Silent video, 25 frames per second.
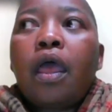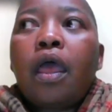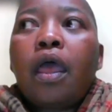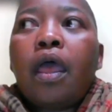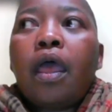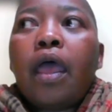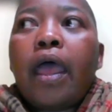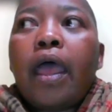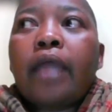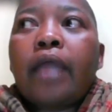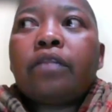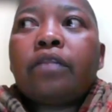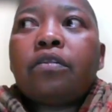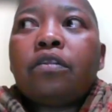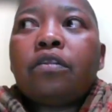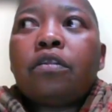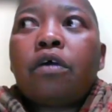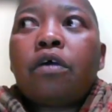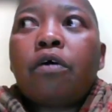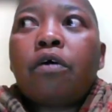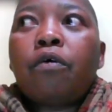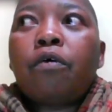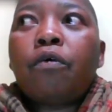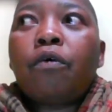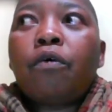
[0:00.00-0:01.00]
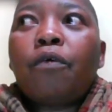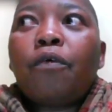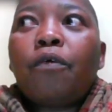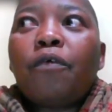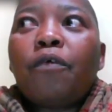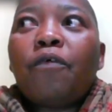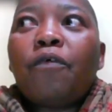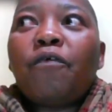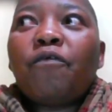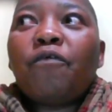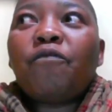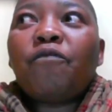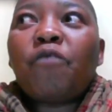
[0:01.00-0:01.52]
And so
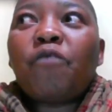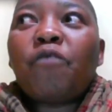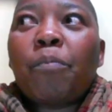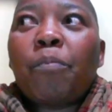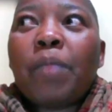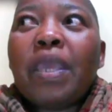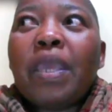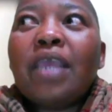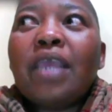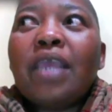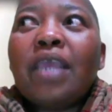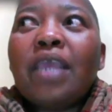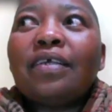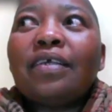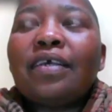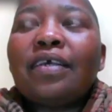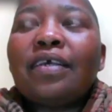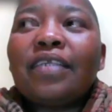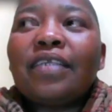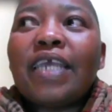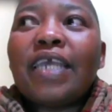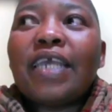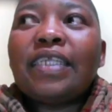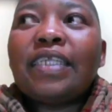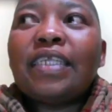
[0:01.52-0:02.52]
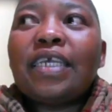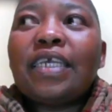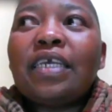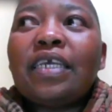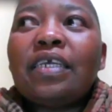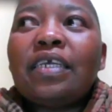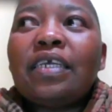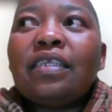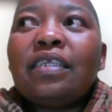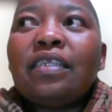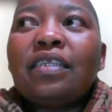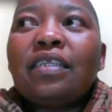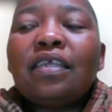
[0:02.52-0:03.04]
for me, success
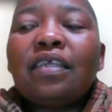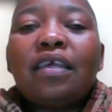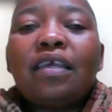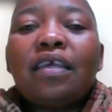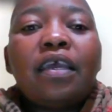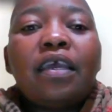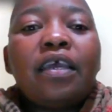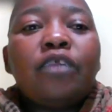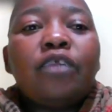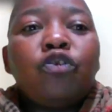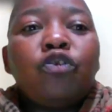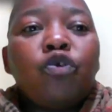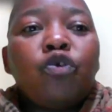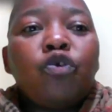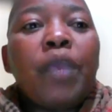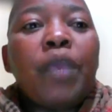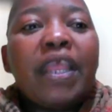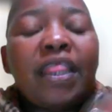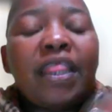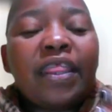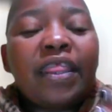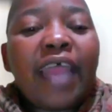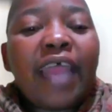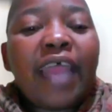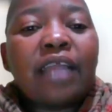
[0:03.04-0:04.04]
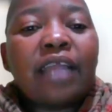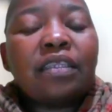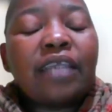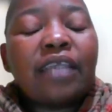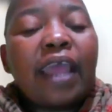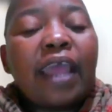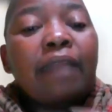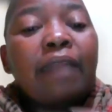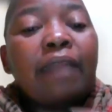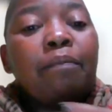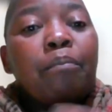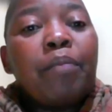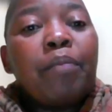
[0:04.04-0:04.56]
is doing that
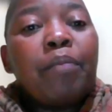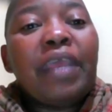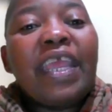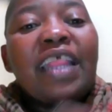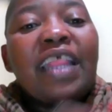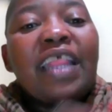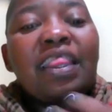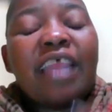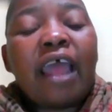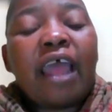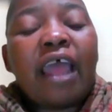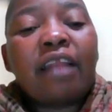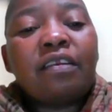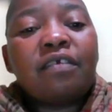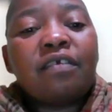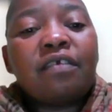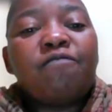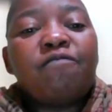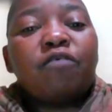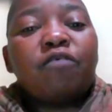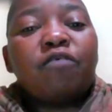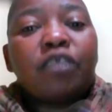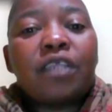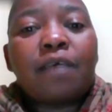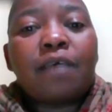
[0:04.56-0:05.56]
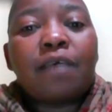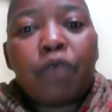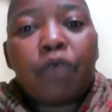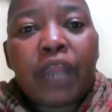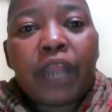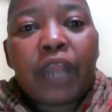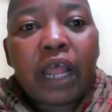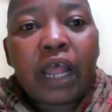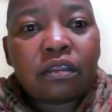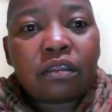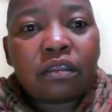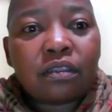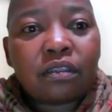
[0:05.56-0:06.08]
and being that for someone
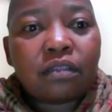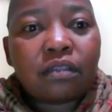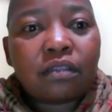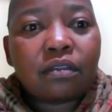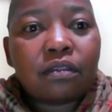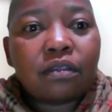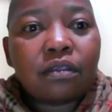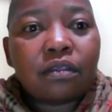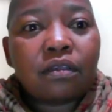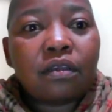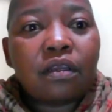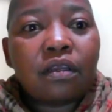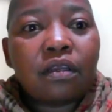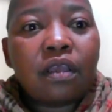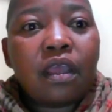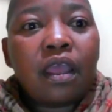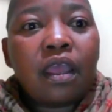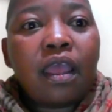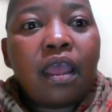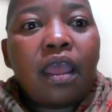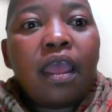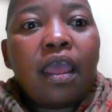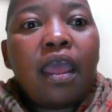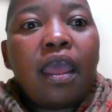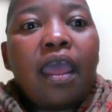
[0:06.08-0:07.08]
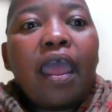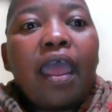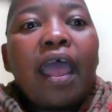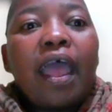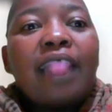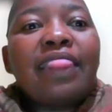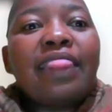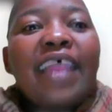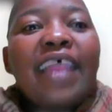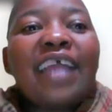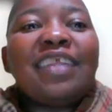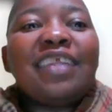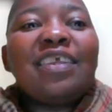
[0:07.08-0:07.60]
else. And
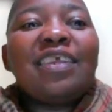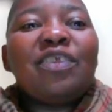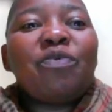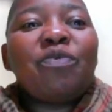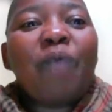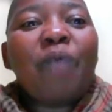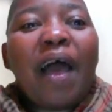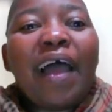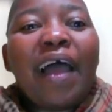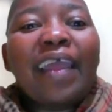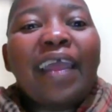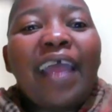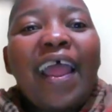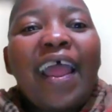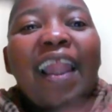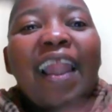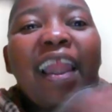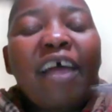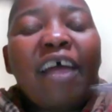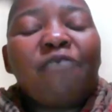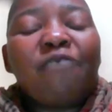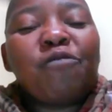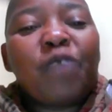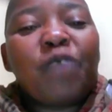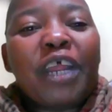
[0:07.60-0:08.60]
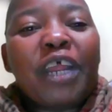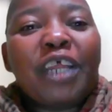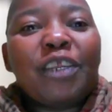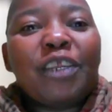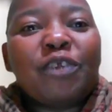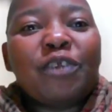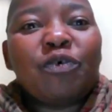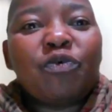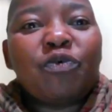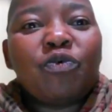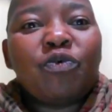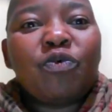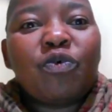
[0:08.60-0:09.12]
that is why I love what I
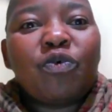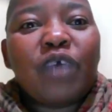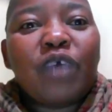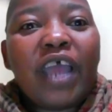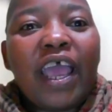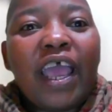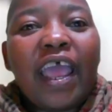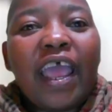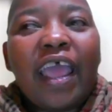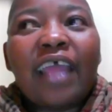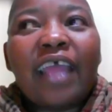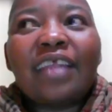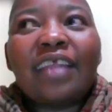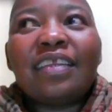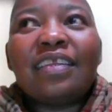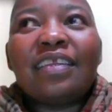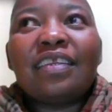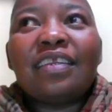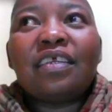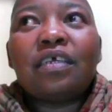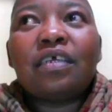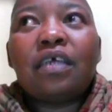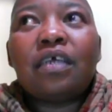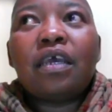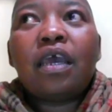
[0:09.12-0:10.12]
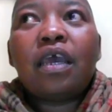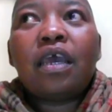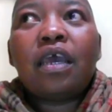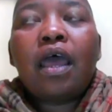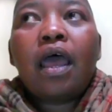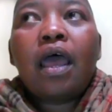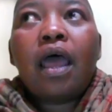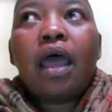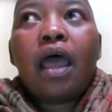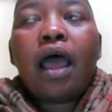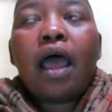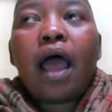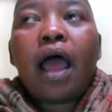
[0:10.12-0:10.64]
do. And
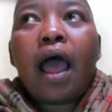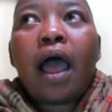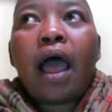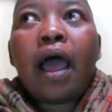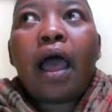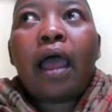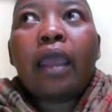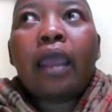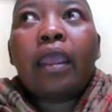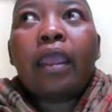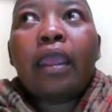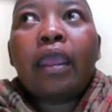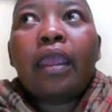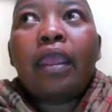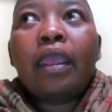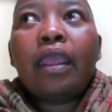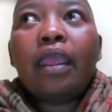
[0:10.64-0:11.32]
I